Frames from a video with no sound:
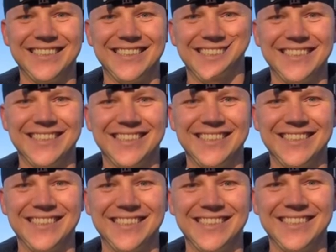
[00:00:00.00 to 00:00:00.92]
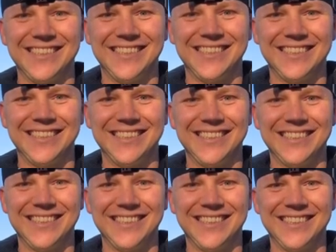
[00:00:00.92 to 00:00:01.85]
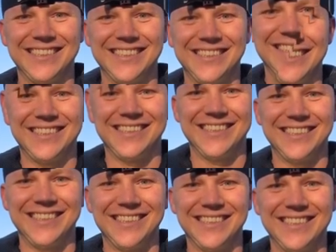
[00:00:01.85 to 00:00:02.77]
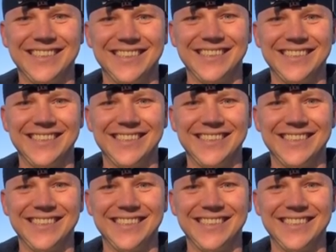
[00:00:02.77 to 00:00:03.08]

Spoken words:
(no one is talking)